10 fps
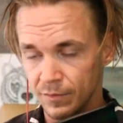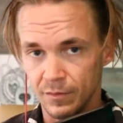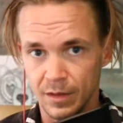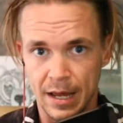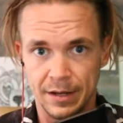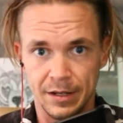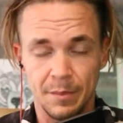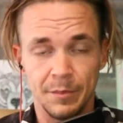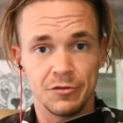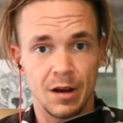And I'm
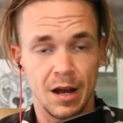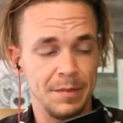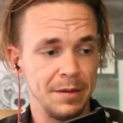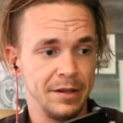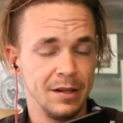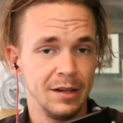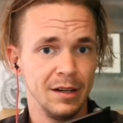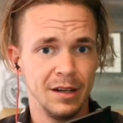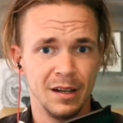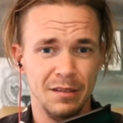going to try maybe
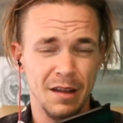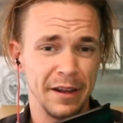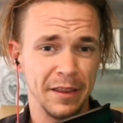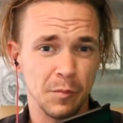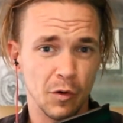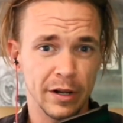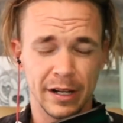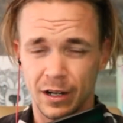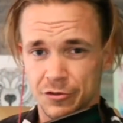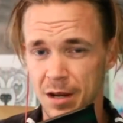9 in the morning, and
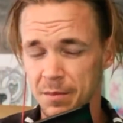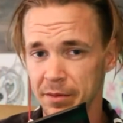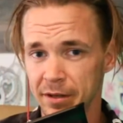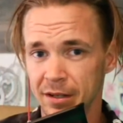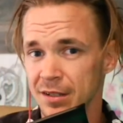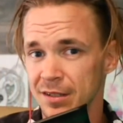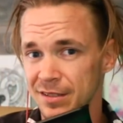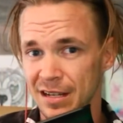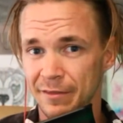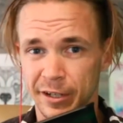I'll try maybe
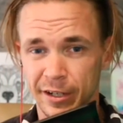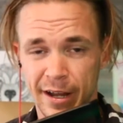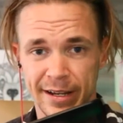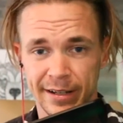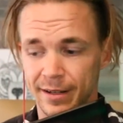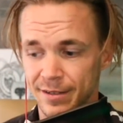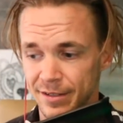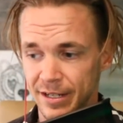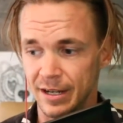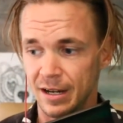7 at night and
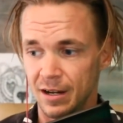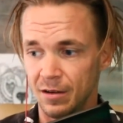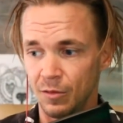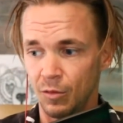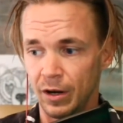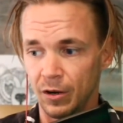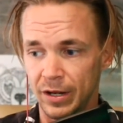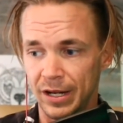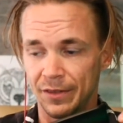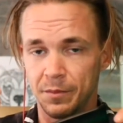see where we
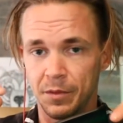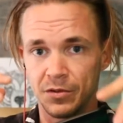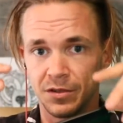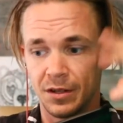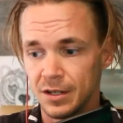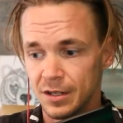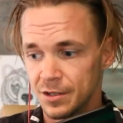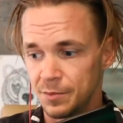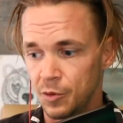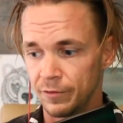get the most
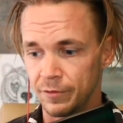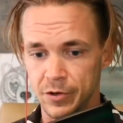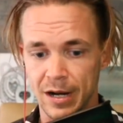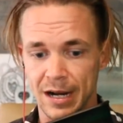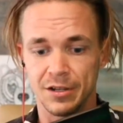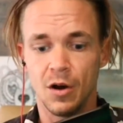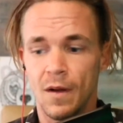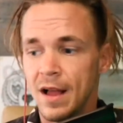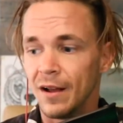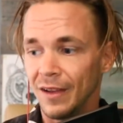support from you guys. Oh,
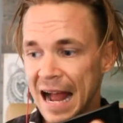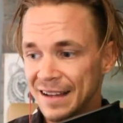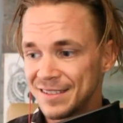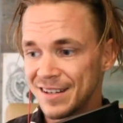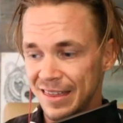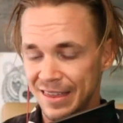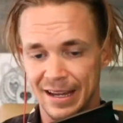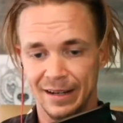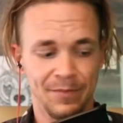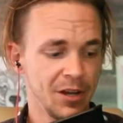last
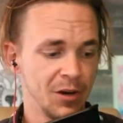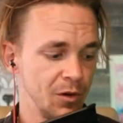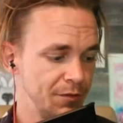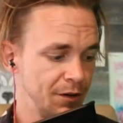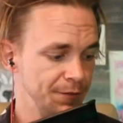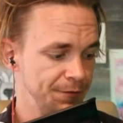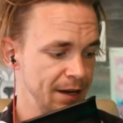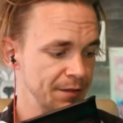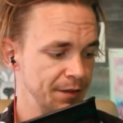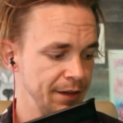thing, one of our
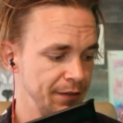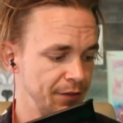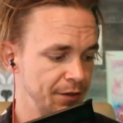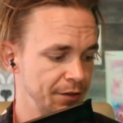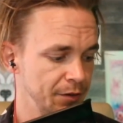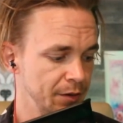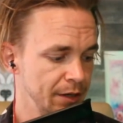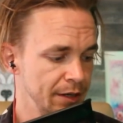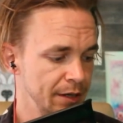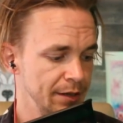favorite things to do is